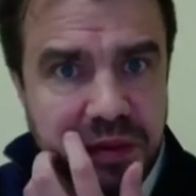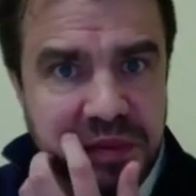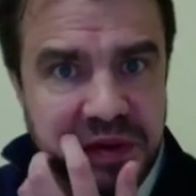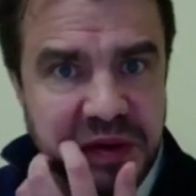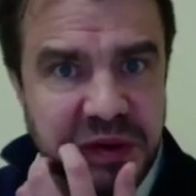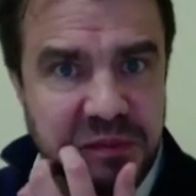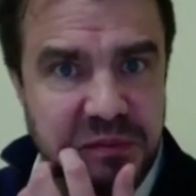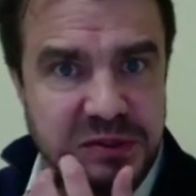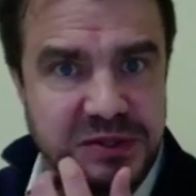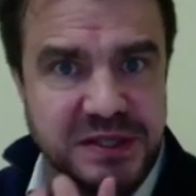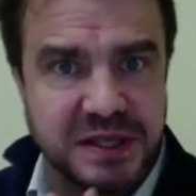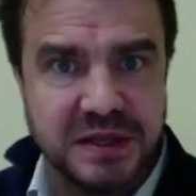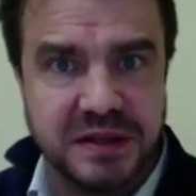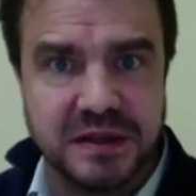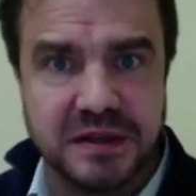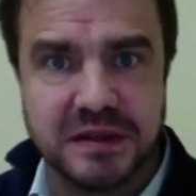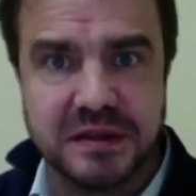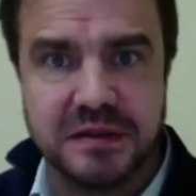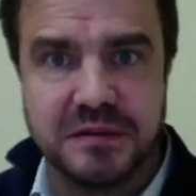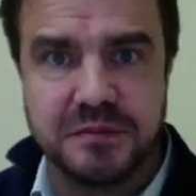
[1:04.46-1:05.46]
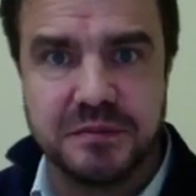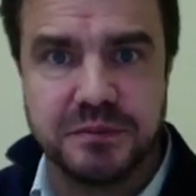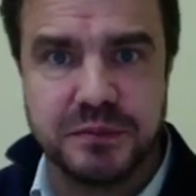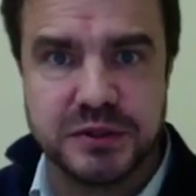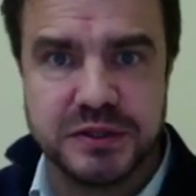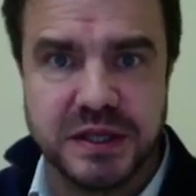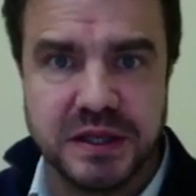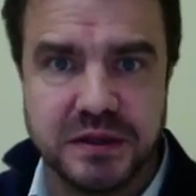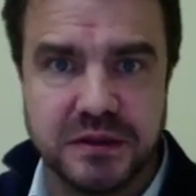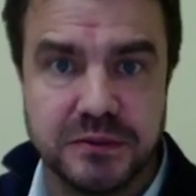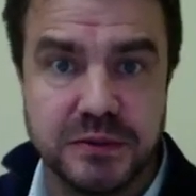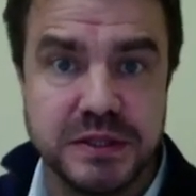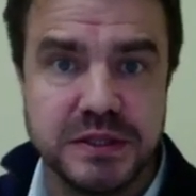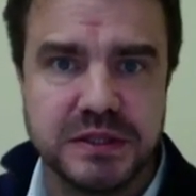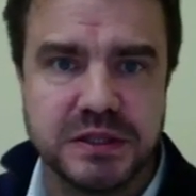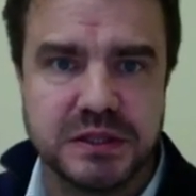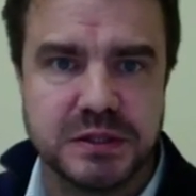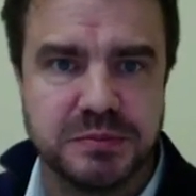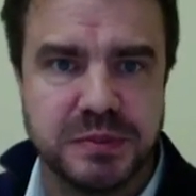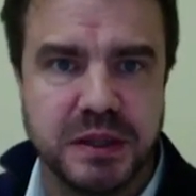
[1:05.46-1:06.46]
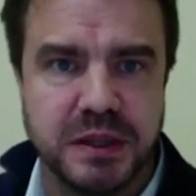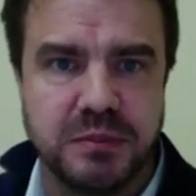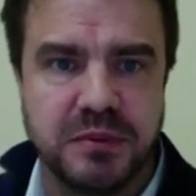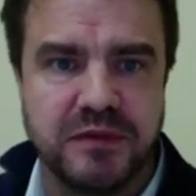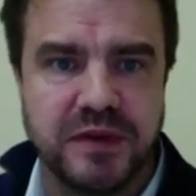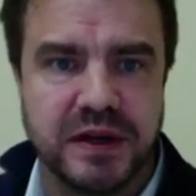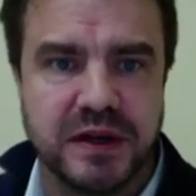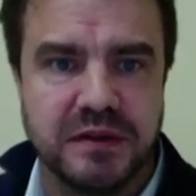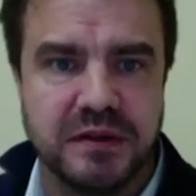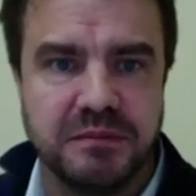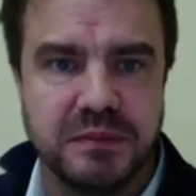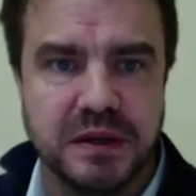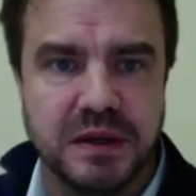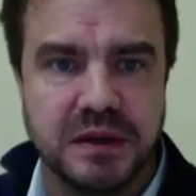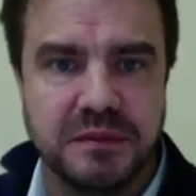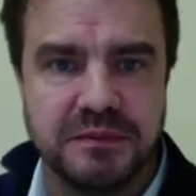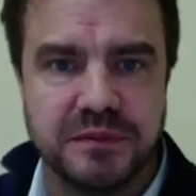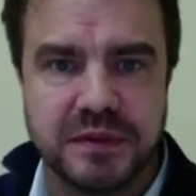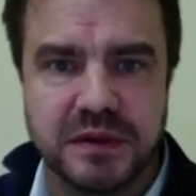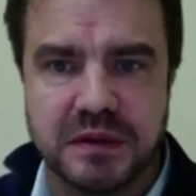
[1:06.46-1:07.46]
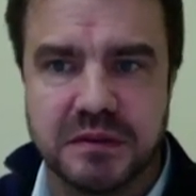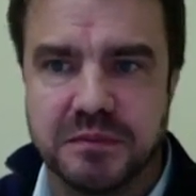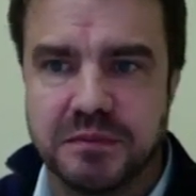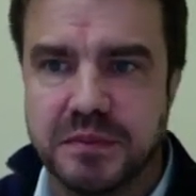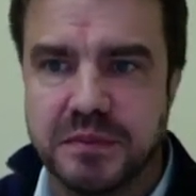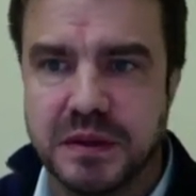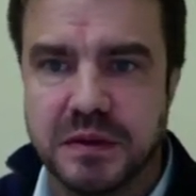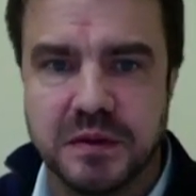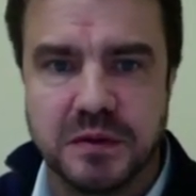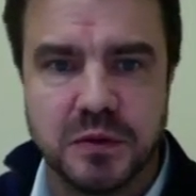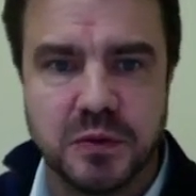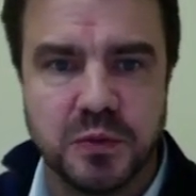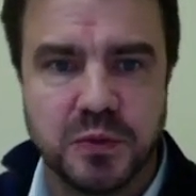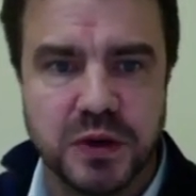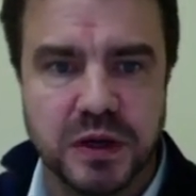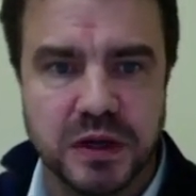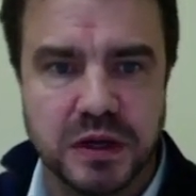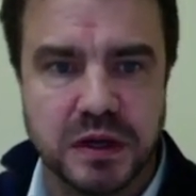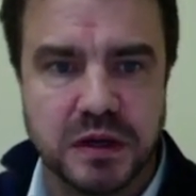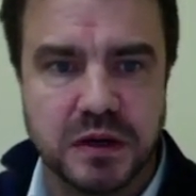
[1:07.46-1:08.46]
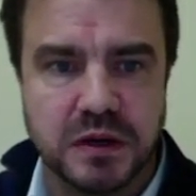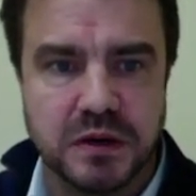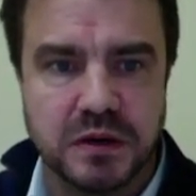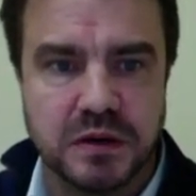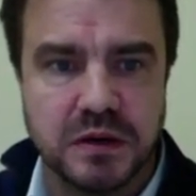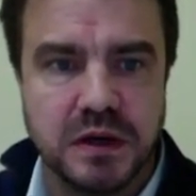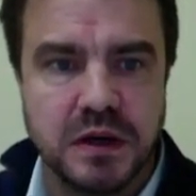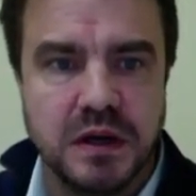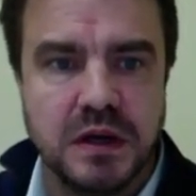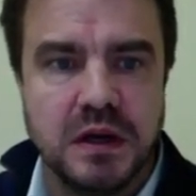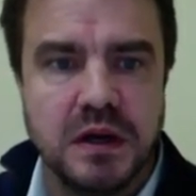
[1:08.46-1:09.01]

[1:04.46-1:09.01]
I'm going to present a research paper that I've been working on